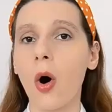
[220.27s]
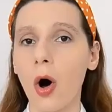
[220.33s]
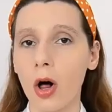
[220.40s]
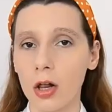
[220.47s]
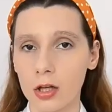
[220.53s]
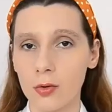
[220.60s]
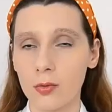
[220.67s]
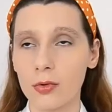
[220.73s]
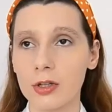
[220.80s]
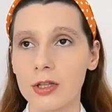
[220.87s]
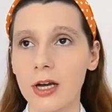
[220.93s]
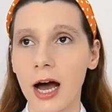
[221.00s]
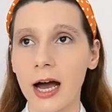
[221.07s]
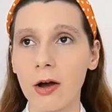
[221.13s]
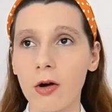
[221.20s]
Hollywood.
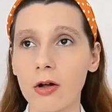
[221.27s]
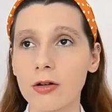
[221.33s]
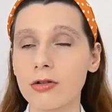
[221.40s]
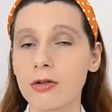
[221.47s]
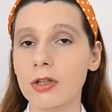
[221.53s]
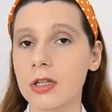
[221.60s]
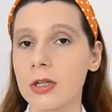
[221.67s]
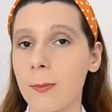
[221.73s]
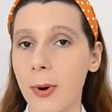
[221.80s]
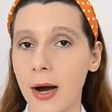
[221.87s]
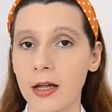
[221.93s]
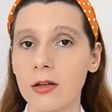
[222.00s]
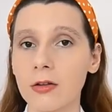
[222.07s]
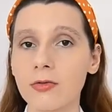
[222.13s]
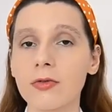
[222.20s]
I also did a
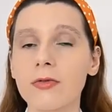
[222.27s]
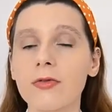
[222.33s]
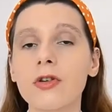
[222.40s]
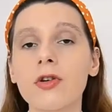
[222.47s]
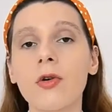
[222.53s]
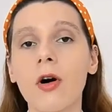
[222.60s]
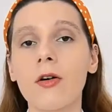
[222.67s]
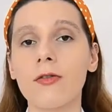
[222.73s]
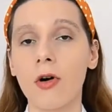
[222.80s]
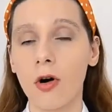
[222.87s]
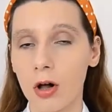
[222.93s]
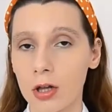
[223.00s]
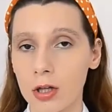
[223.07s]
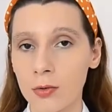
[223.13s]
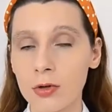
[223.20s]
pilot review of
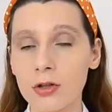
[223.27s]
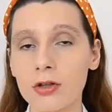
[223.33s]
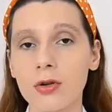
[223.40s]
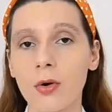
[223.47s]
Hollywood,